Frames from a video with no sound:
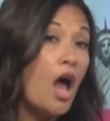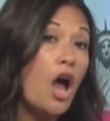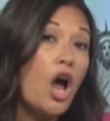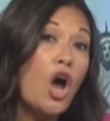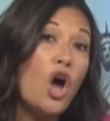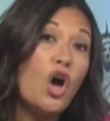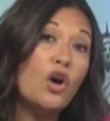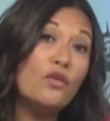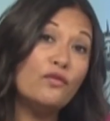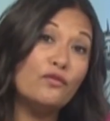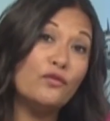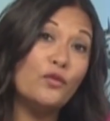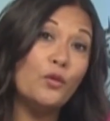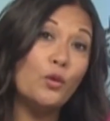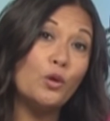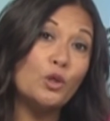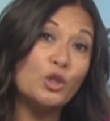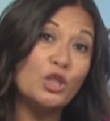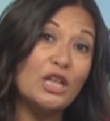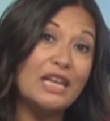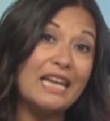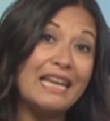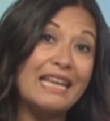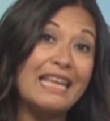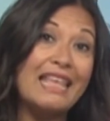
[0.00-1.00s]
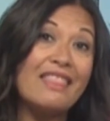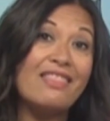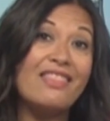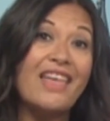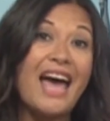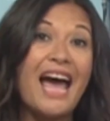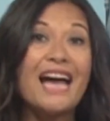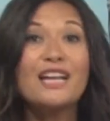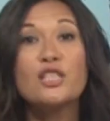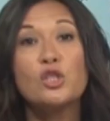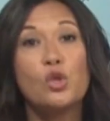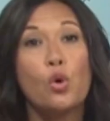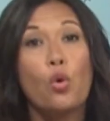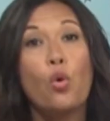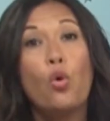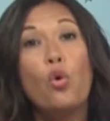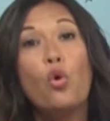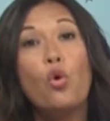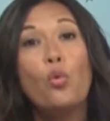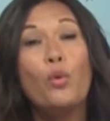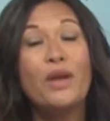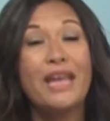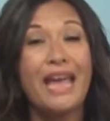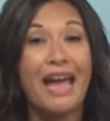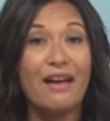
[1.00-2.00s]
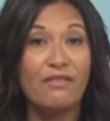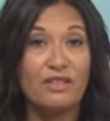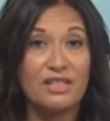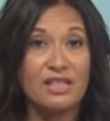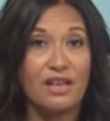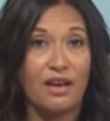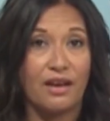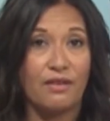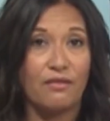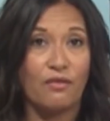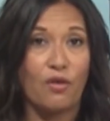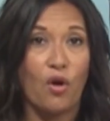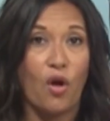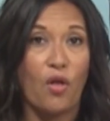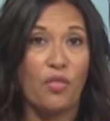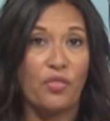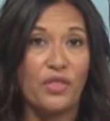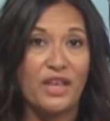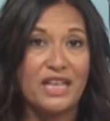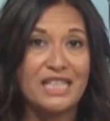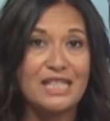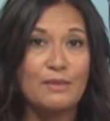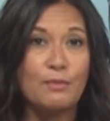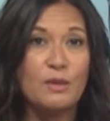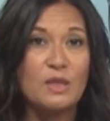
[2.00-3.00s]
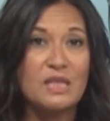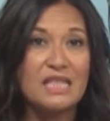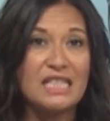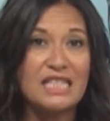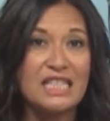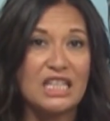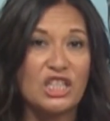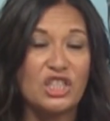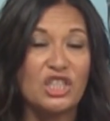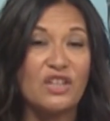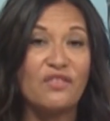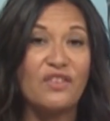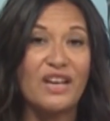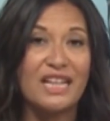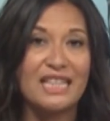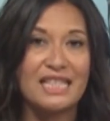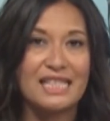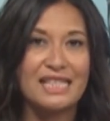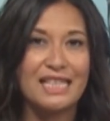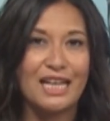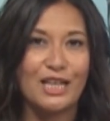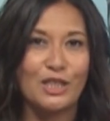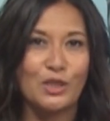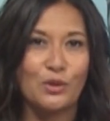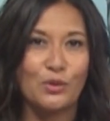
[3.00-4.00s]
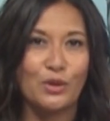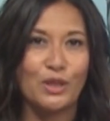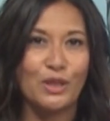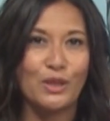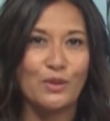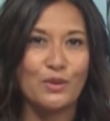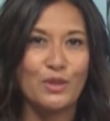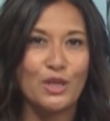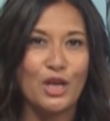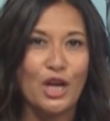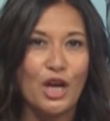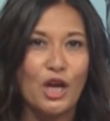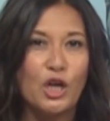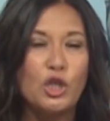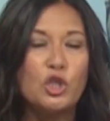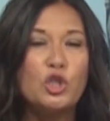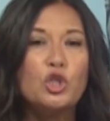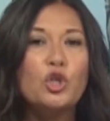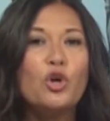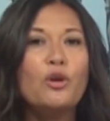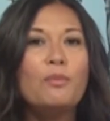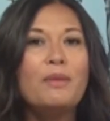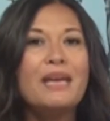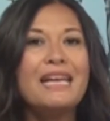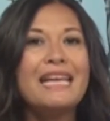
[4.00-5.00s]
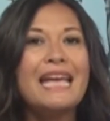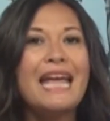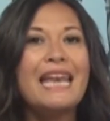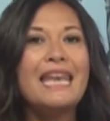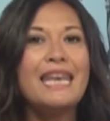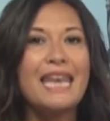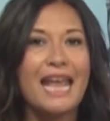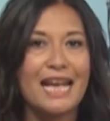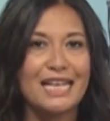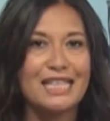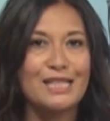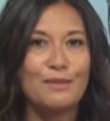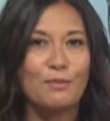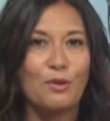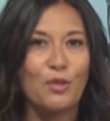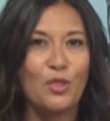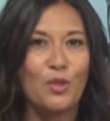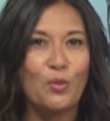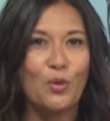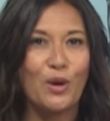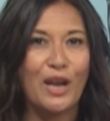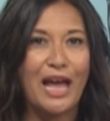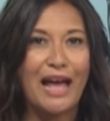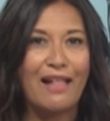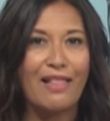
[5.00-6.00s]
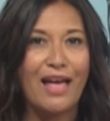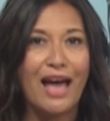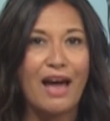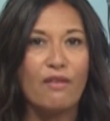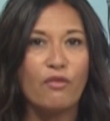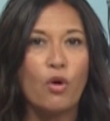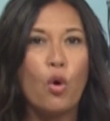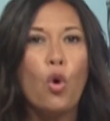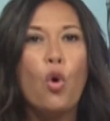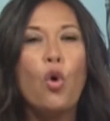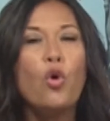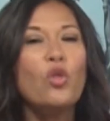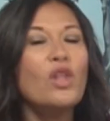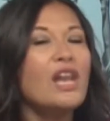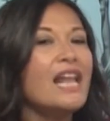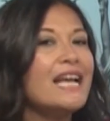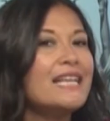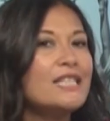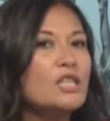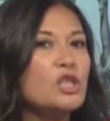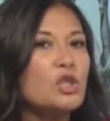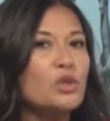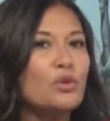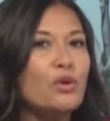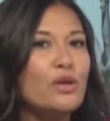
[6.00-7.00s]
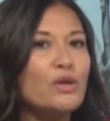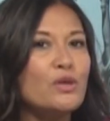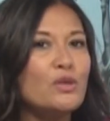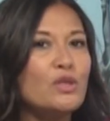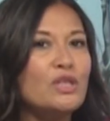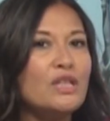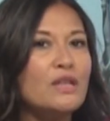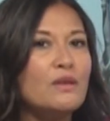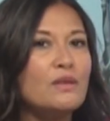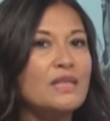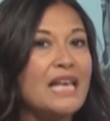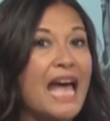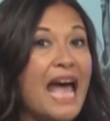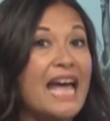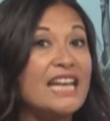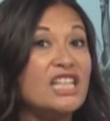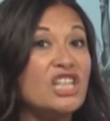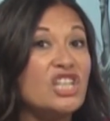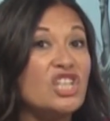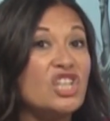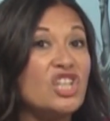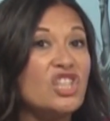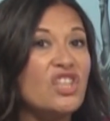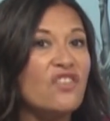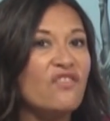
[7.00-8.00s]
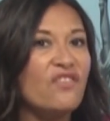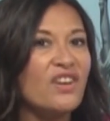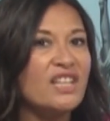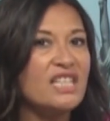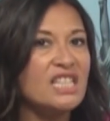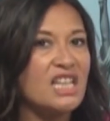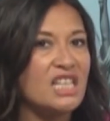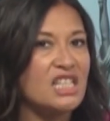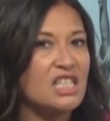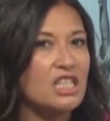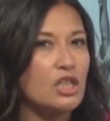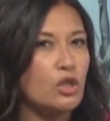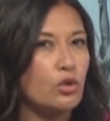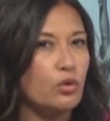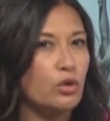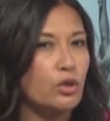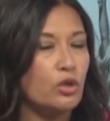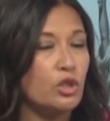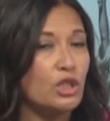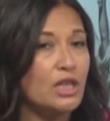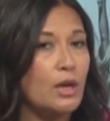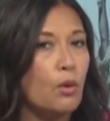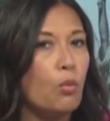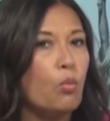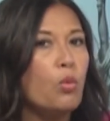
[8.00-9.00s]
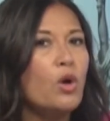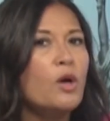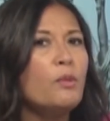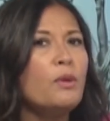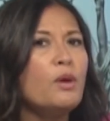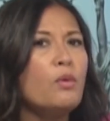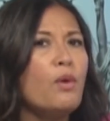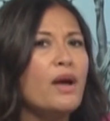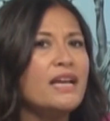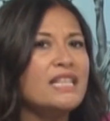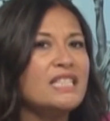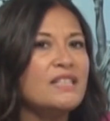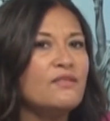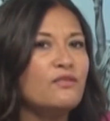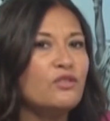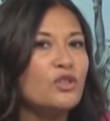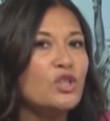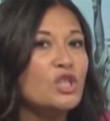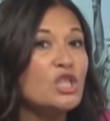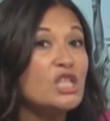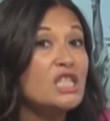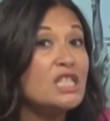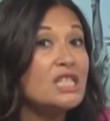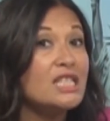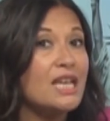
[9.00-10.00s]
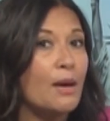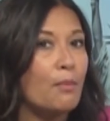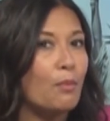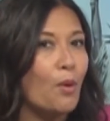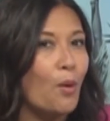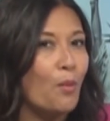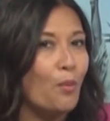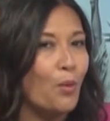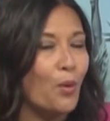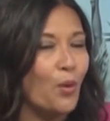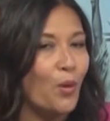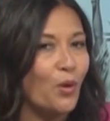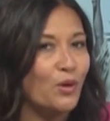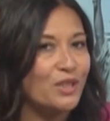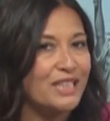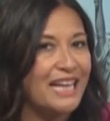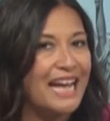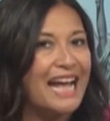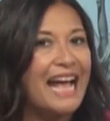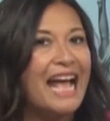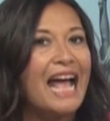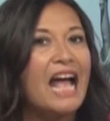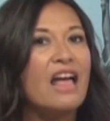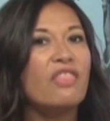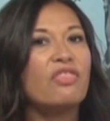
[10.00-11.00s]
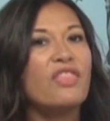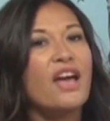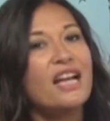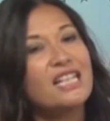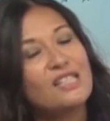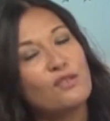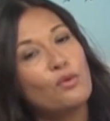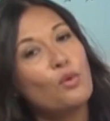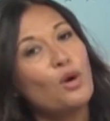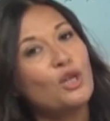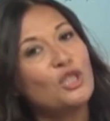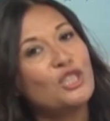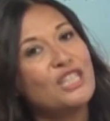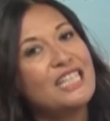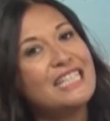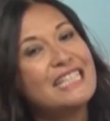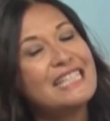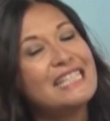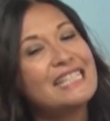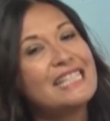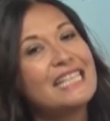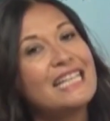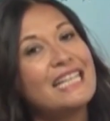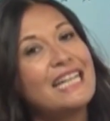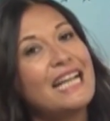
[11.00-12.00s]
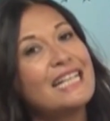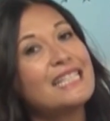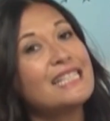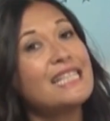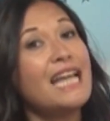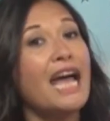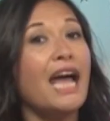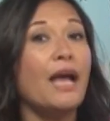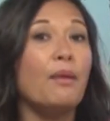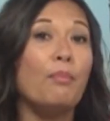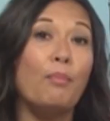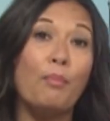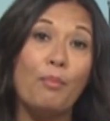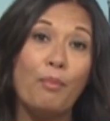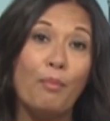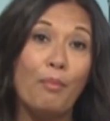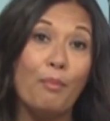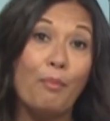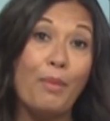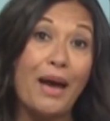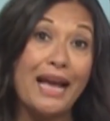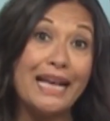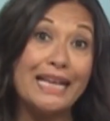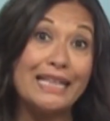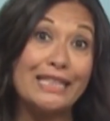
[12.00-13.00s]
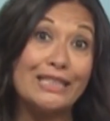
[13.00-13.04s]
Unfortunately, that's all we have time for on this month's edition of Inside Cruise. Join me again next month when I'll have all the latest cruise news and another fantastic cruise ship will be waiting for us to step on board. Thanks for watching. See you next time. Bye.